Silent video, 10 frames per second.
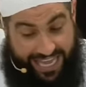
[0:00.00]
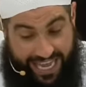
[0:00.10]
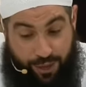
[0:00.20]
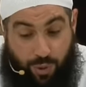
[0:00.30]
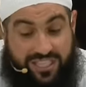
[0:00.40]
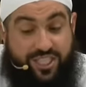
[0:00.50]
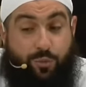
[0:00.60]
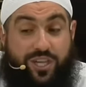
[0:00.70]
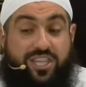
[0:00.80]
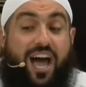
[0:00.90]
he wants to
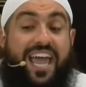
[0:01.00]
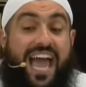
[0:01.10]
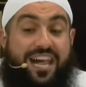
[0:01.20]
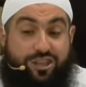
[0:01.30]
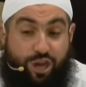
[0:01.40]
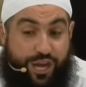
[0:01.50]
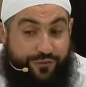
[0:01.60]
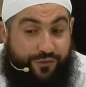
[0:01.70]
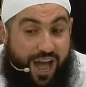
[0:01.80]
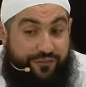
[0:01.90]
retire at
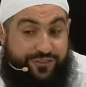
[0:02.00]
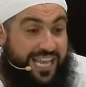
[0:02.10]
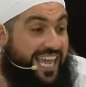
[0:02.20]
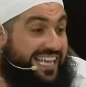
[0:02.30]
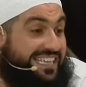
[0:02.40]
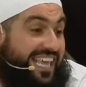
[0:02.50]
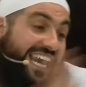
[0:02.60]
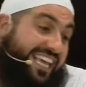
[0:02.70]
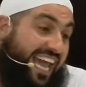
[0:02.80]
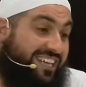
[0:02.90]
35 so he can
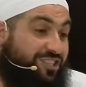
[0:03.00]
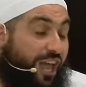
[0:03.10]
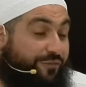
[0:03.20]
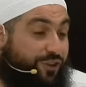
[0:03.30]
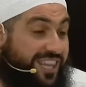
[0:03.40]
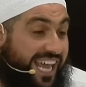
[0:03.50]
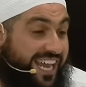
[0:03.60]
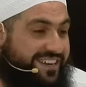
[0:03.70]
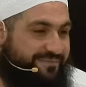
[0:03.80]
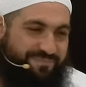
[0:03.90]
dedicate his life for deen.